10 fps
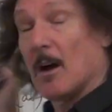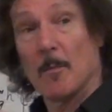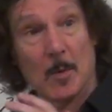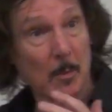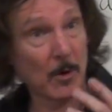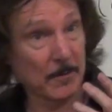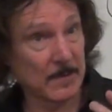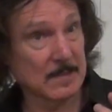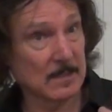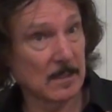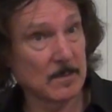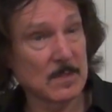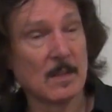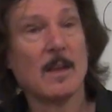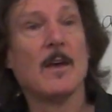
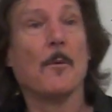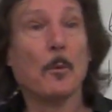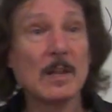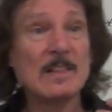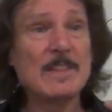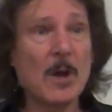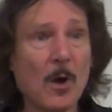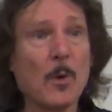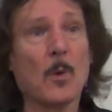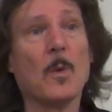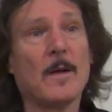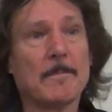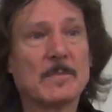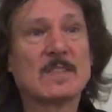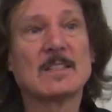homomorphisms, will know
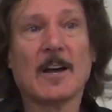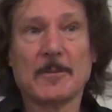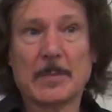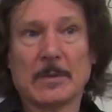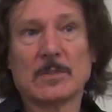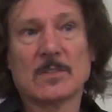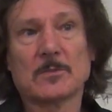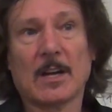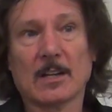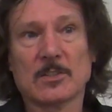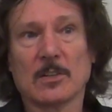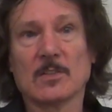stuff about the structure.